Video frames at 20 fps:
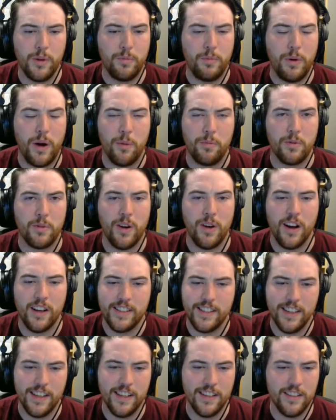with
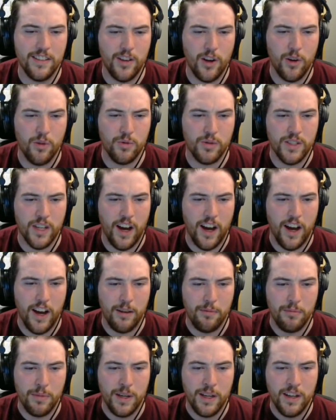paparazzi in no
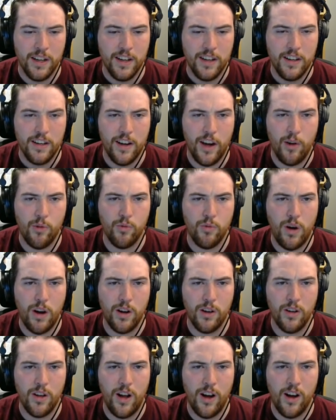time. Now
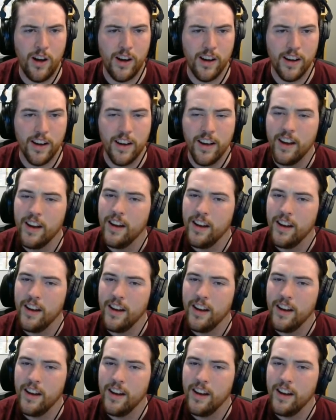run along.